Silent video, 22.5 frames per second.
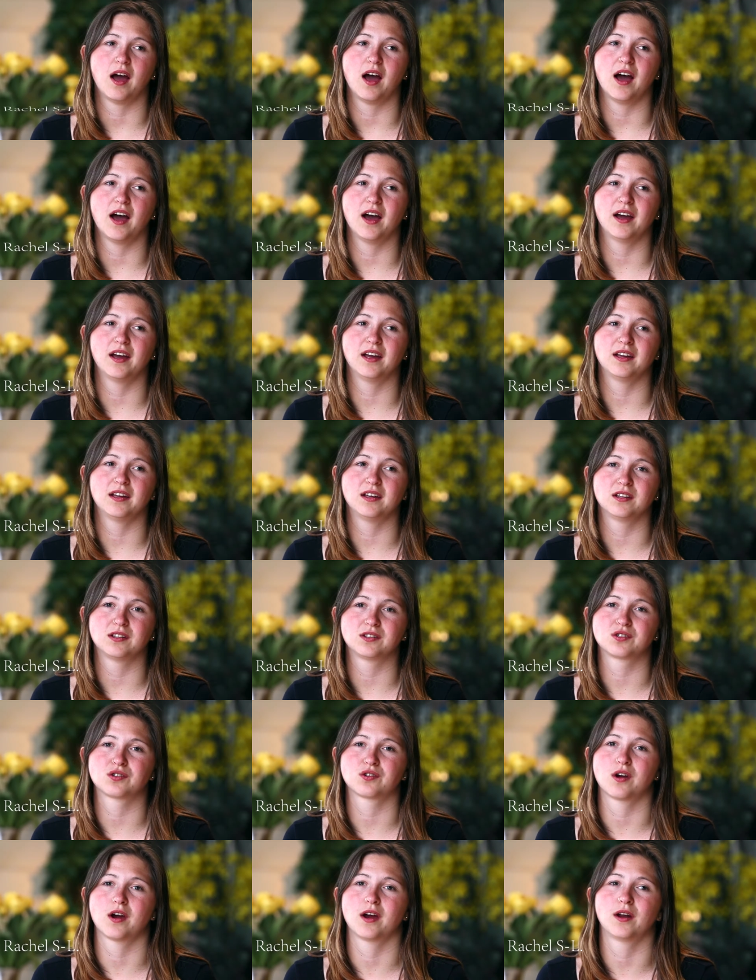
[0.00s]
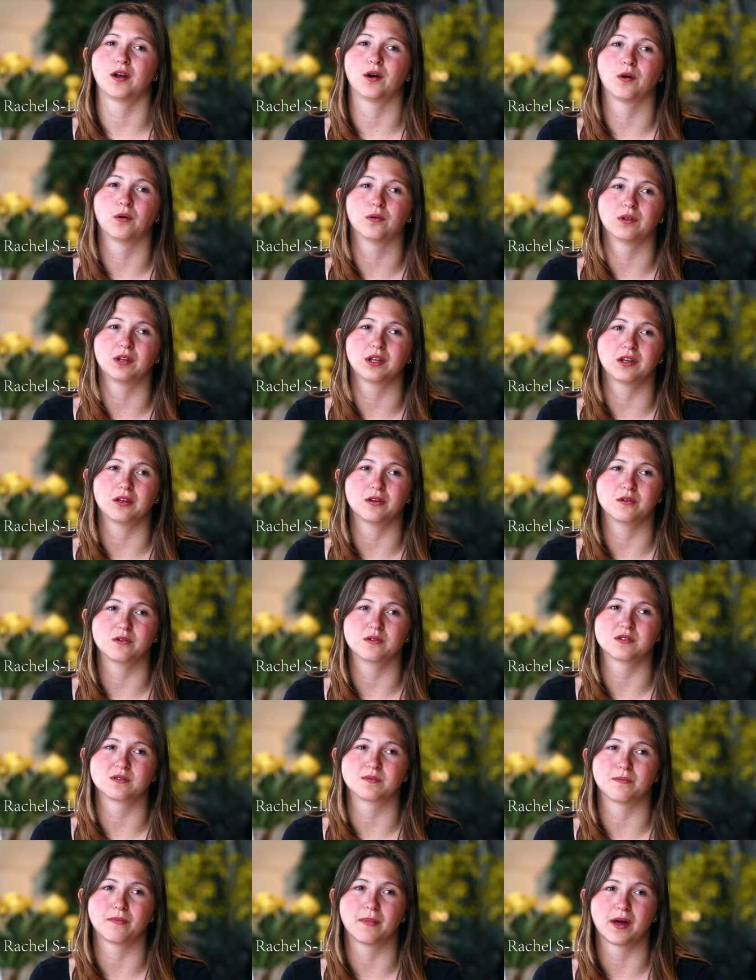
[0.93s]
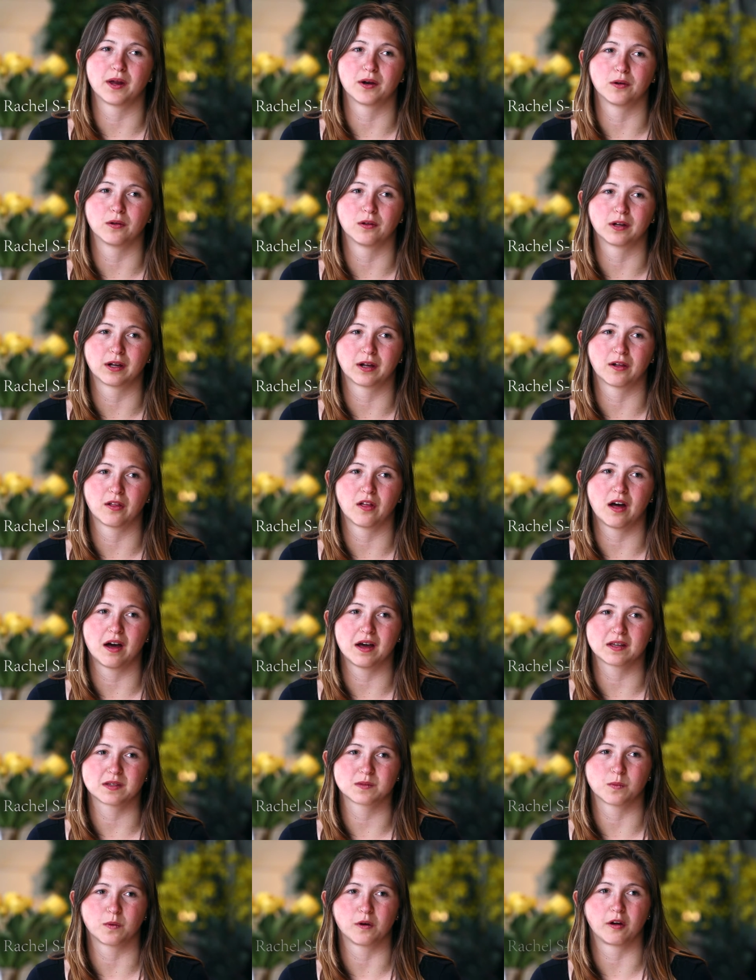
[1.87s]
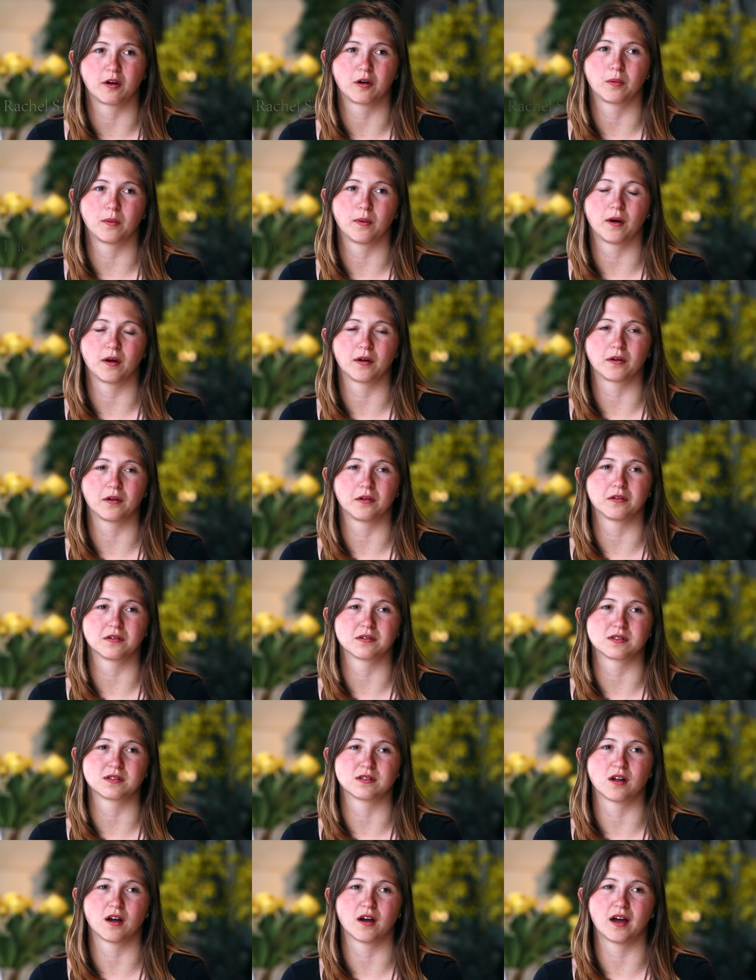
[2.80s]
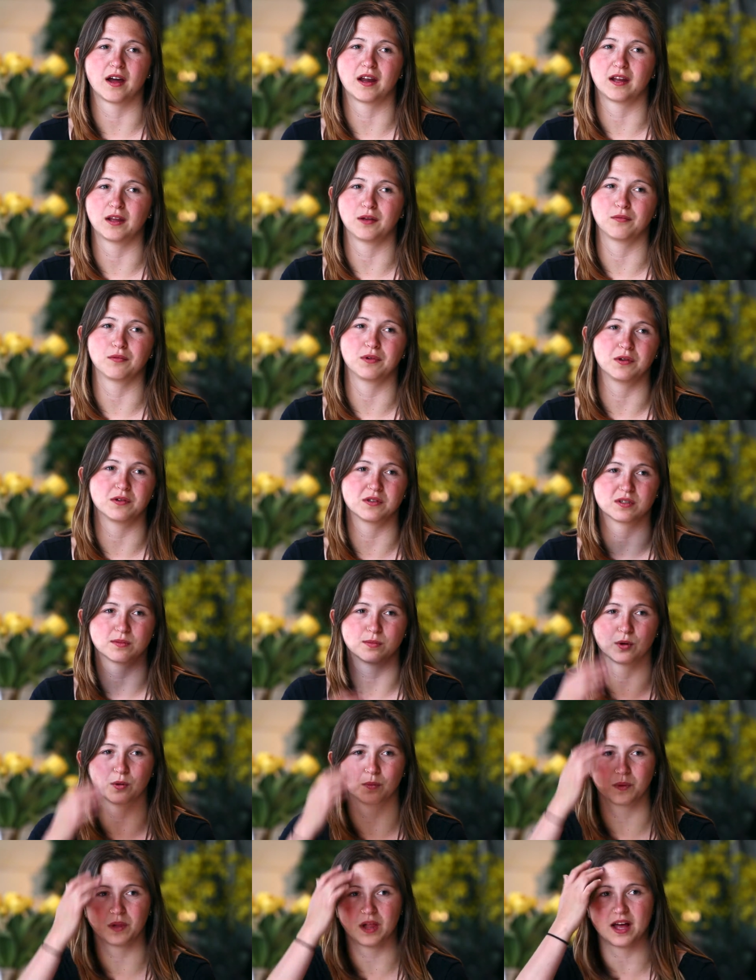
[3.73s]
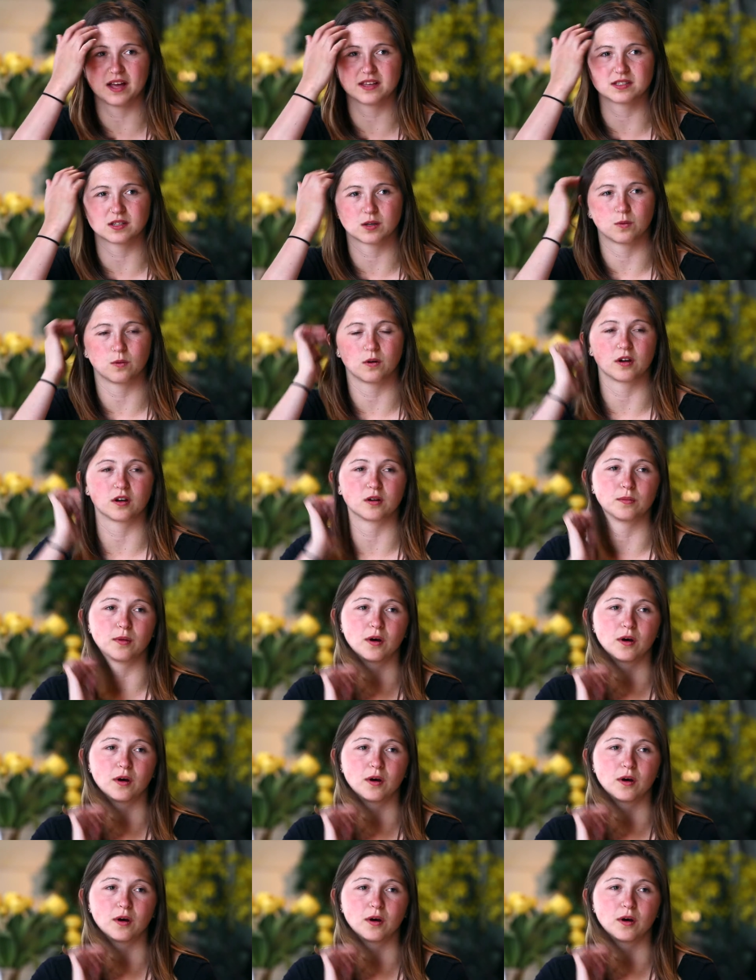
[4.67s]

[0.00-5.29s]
I try to only use metal and glass water bottles, not any reusable plastic water